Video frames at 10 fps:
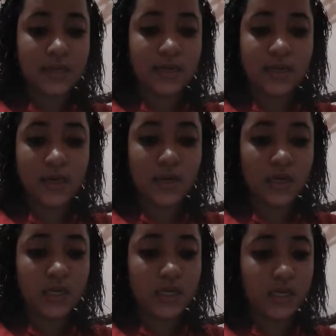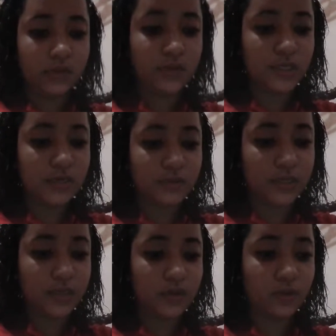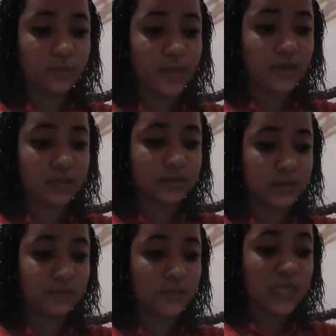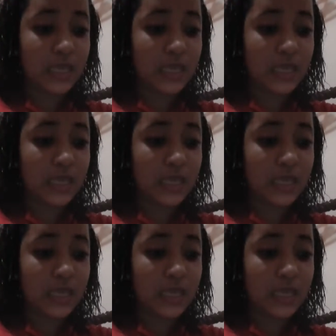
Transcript: law, engineering, or medicine.